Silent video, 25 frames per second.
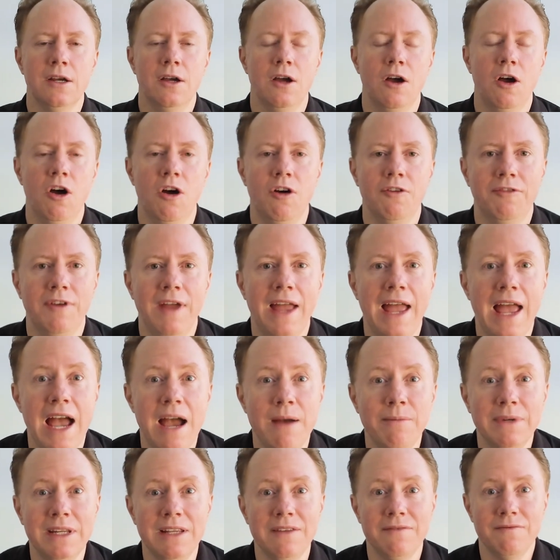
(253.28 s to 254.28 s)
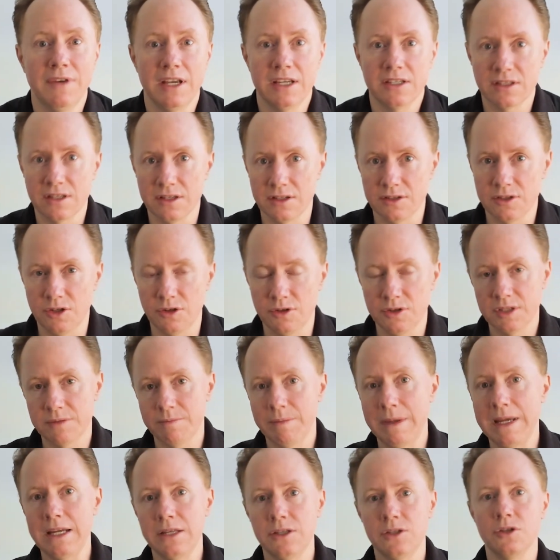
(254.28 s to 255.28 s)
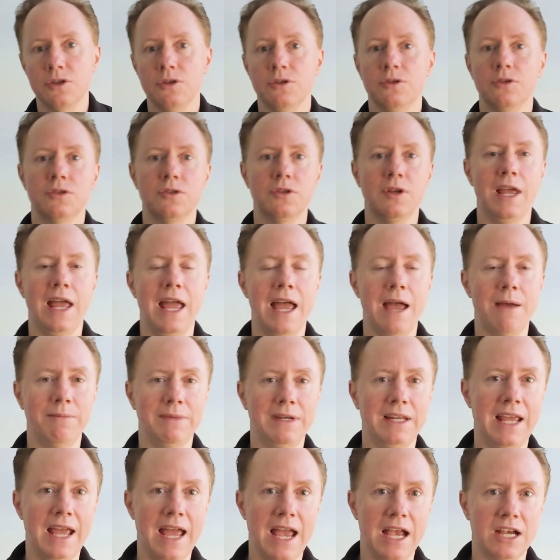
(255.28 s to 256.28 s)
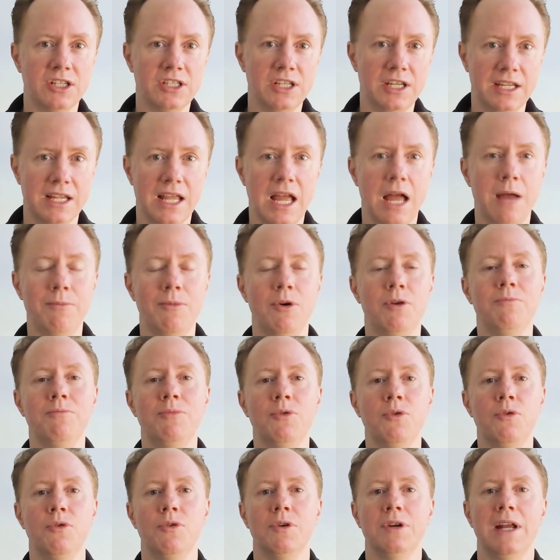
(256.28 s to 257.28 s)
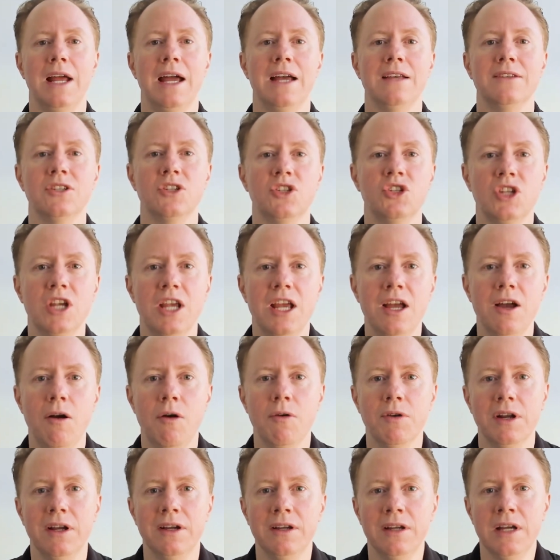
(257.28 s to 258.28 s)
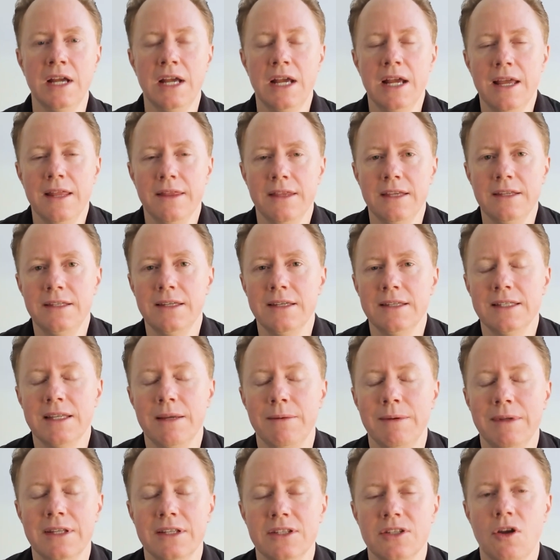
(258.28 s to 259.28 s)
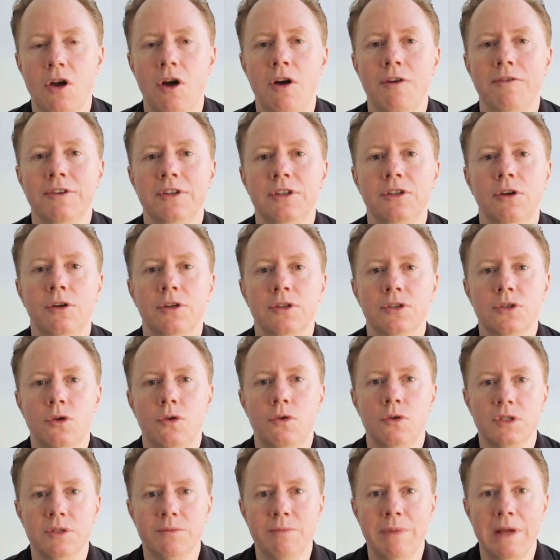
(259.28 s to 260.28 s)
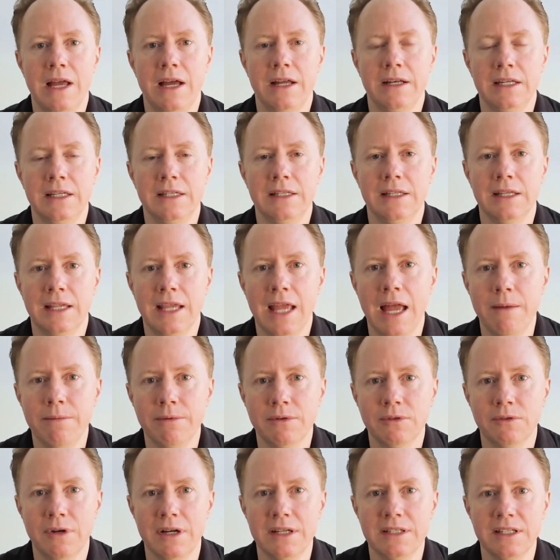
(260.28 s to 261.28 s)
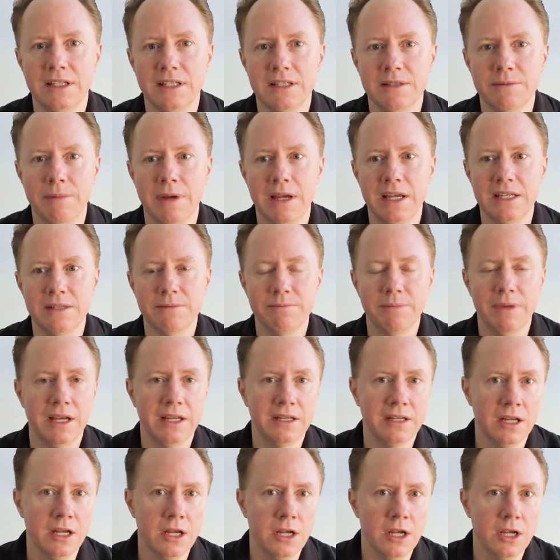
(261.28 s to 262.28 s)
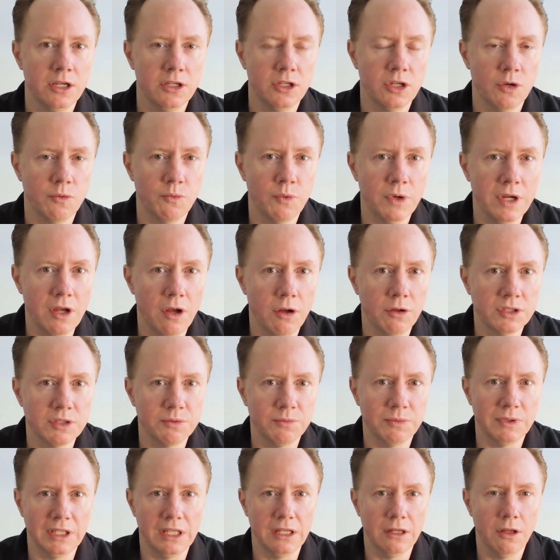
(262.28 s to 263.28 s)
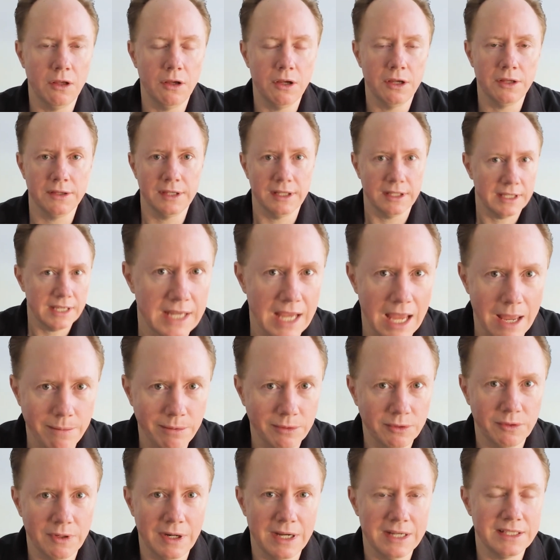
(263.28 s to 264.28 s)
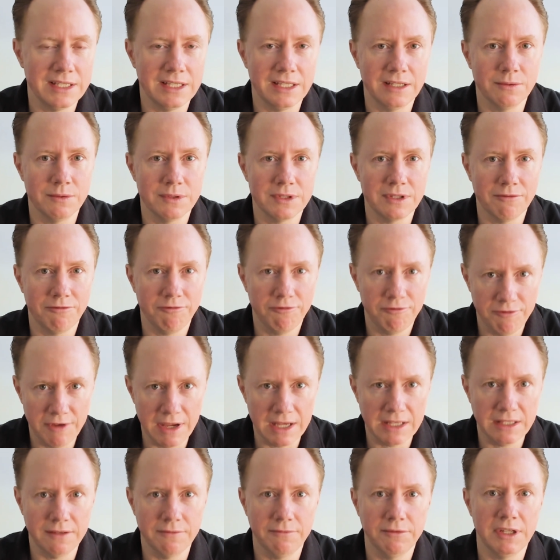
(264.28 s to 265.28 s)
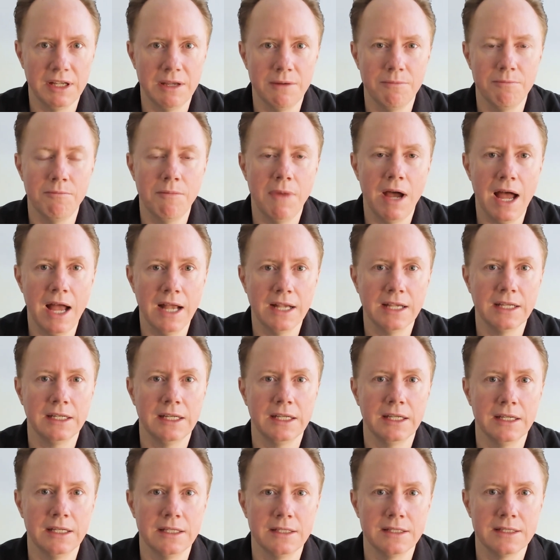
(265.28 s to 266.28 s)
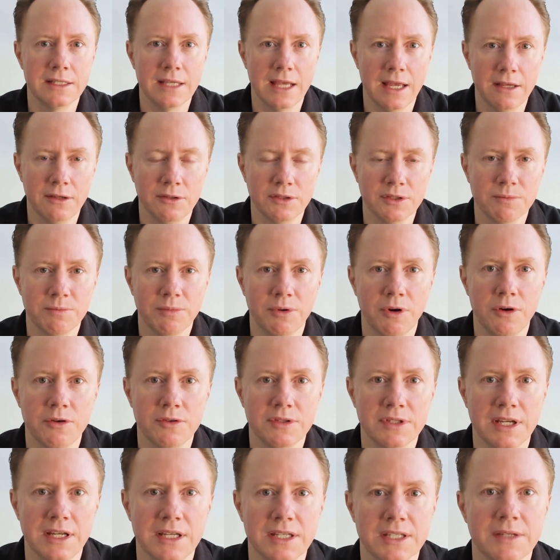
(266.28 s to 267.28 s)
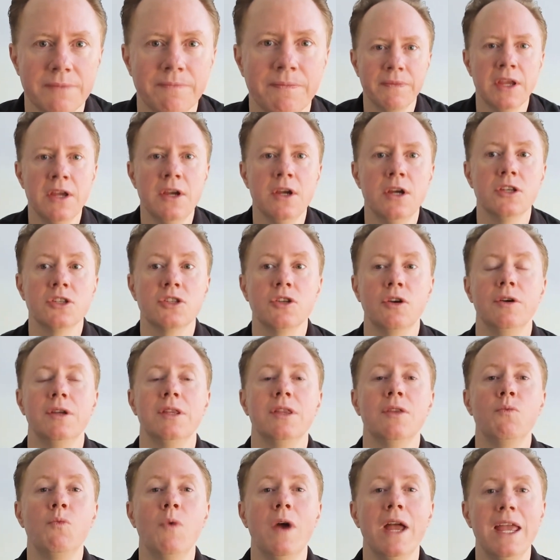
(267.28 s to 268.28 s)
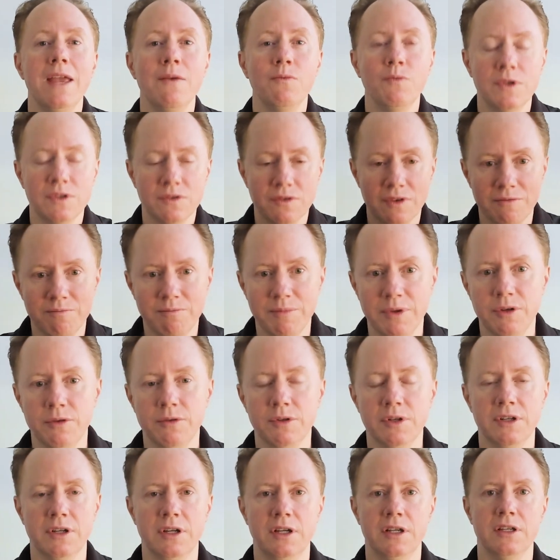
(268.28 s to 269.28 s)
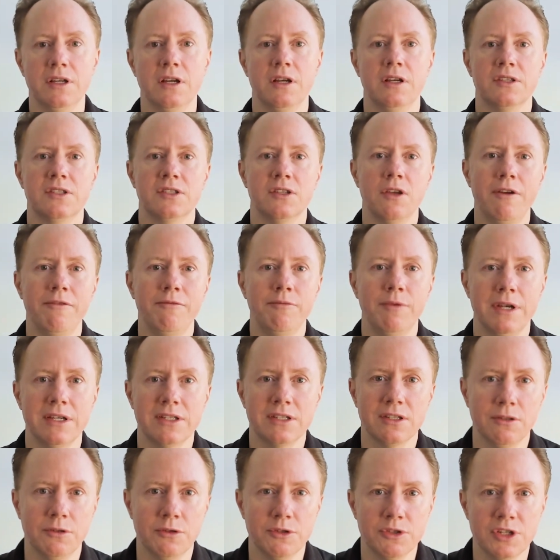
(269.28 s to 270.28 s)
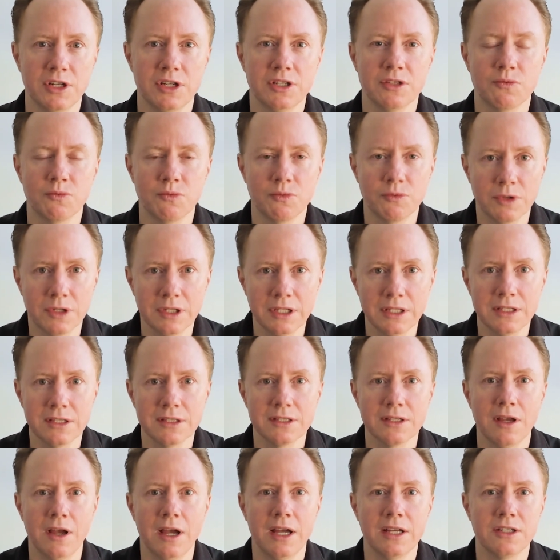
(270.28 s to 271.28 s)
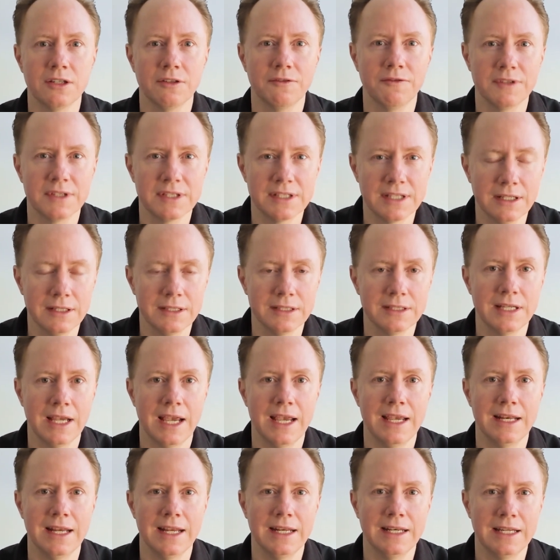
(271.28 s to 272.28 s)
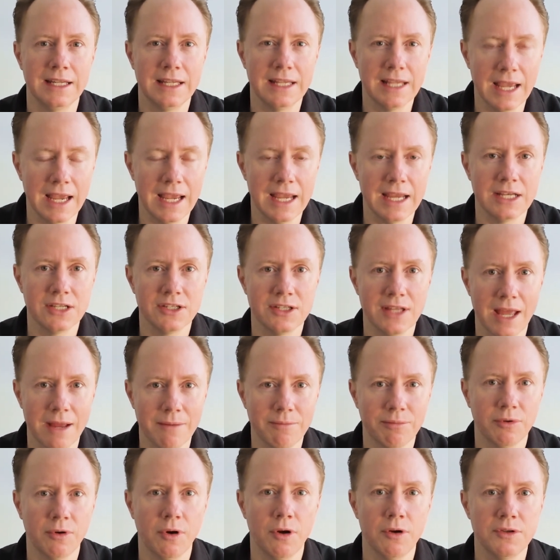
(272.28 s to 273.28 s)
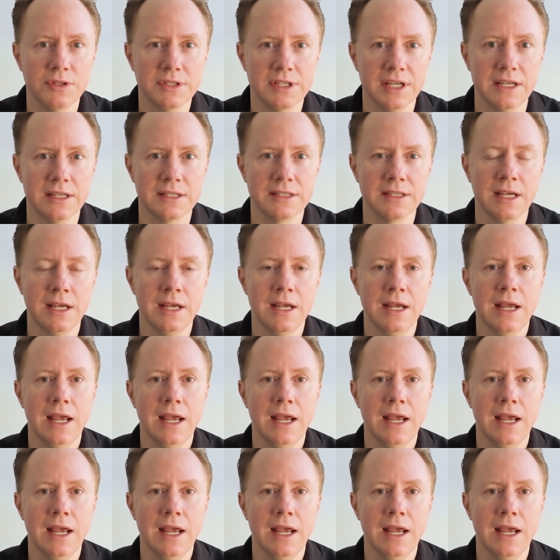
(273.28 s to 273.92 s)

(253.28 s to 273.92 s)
of how many investors you speak to how many actually come on board as a shareholder. This is something that's often not talked about in the capital raising space, but we ultimately learned that capital raising was effectively a marketing and sales process. So in the way in which we've built a software solution, it's really designed to facilitate and engage that process.